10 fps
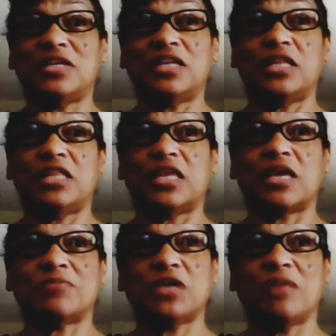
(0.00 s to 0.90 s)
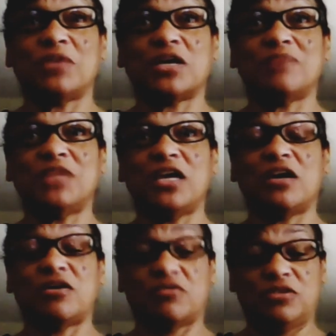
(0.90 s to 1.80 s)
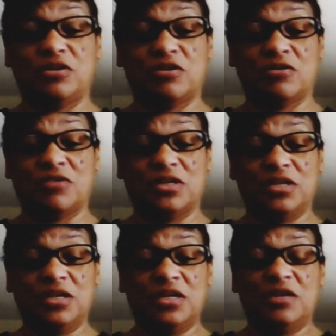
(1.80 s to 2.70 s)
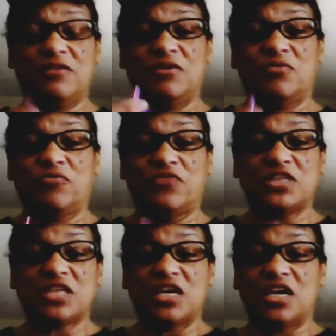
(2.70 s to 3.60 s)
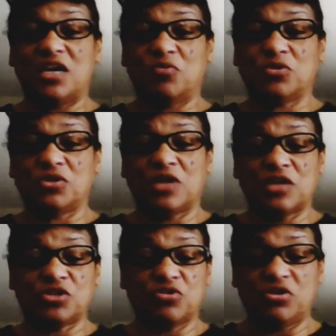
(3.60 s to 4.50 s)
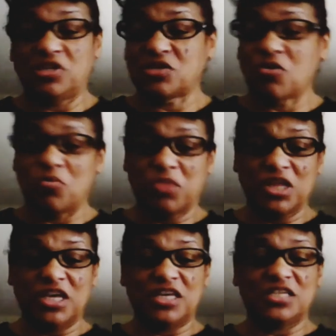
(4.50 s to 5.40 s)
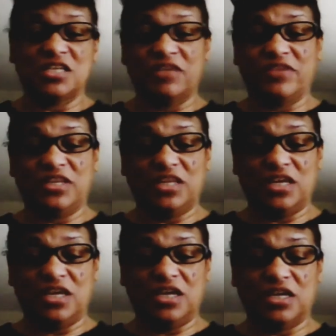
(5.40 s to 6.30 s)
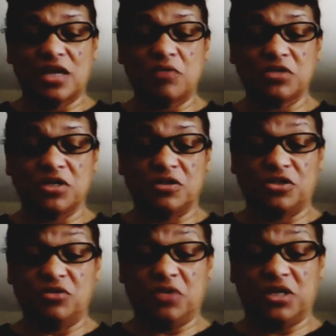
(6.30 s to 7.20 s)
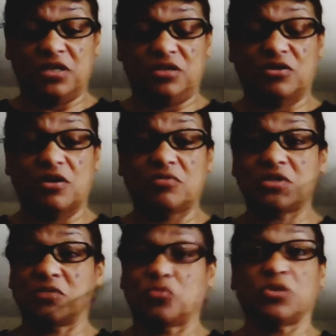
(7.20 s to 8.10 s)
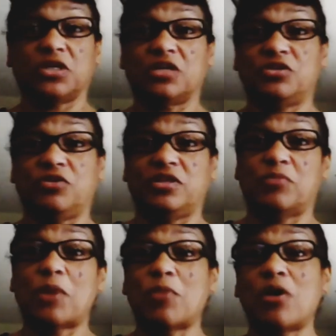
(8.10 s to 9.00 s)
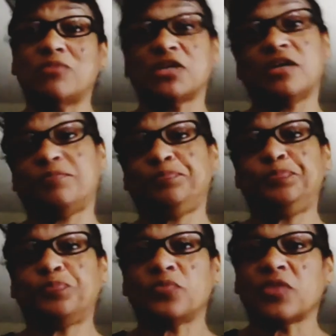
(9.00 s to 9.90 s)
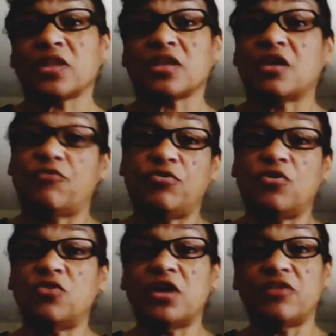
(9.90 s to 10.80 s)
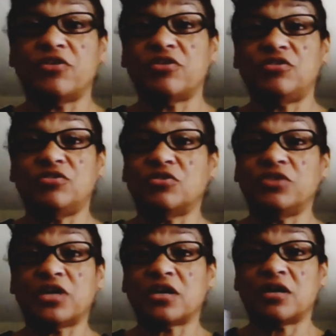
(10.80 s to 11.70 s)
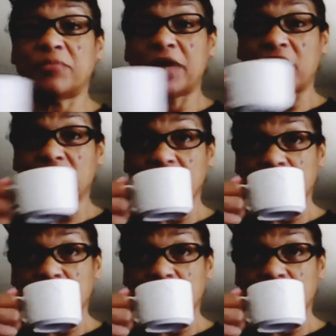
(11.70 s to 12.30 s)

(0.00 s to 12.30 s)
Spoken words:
and they kept telling me, come down, you know, and visit, and I'll show you this whole place and everything. And I was gonna do it, you know, I was really gonna do it. And then my mom's like, if you go down there, you know you're not gonna come back.